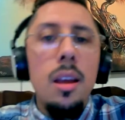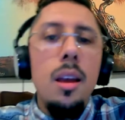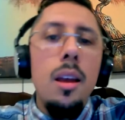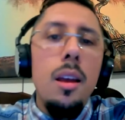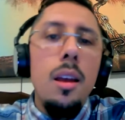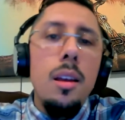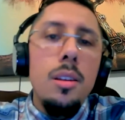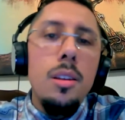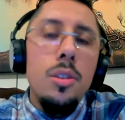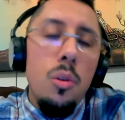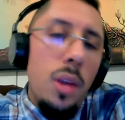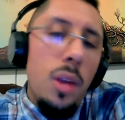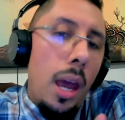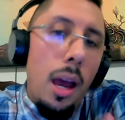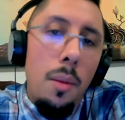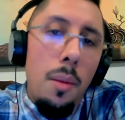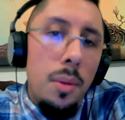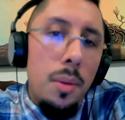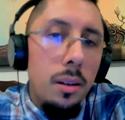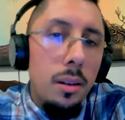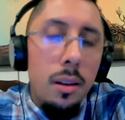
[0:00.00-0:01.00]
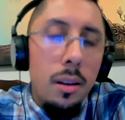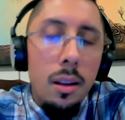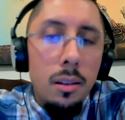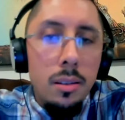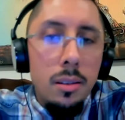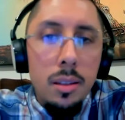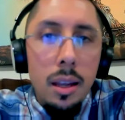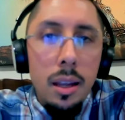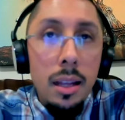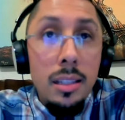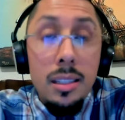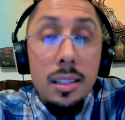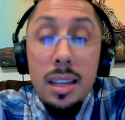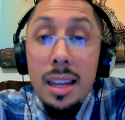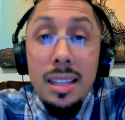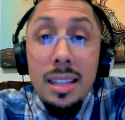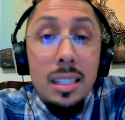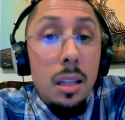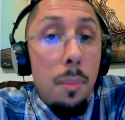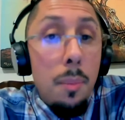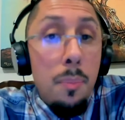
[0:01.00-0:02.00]
So yeah, I mean,
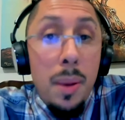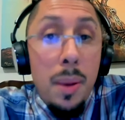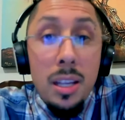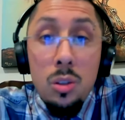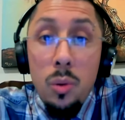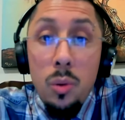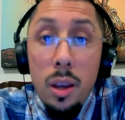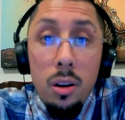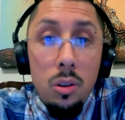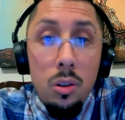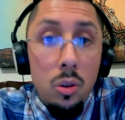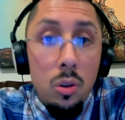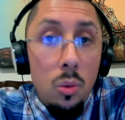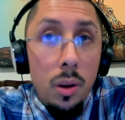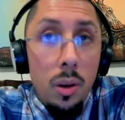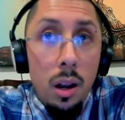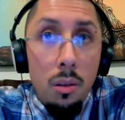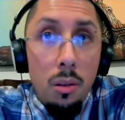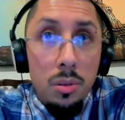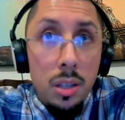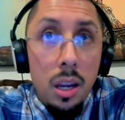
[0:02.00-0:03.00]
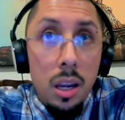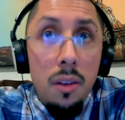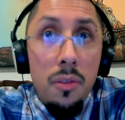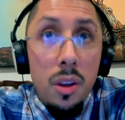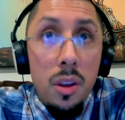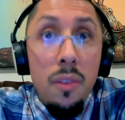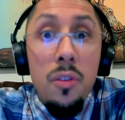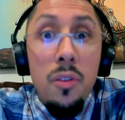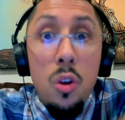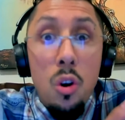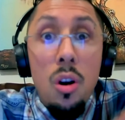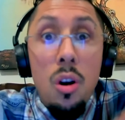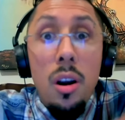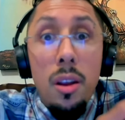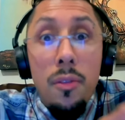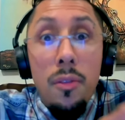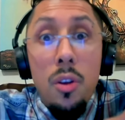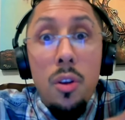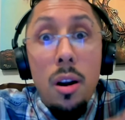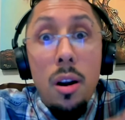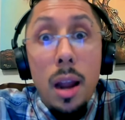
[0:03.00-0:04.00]
it's the best way to do it. I would say if
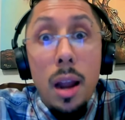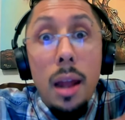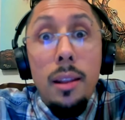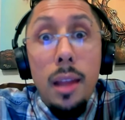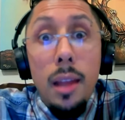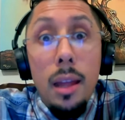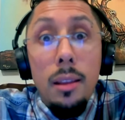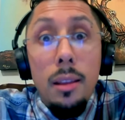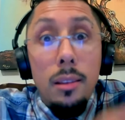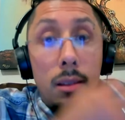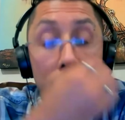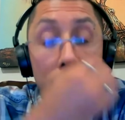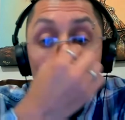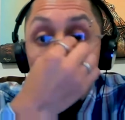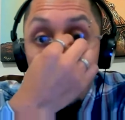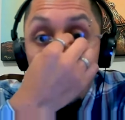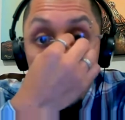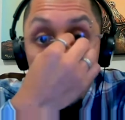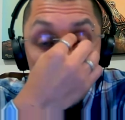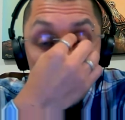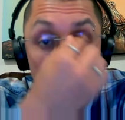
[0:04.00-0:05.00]
you're not that fluent,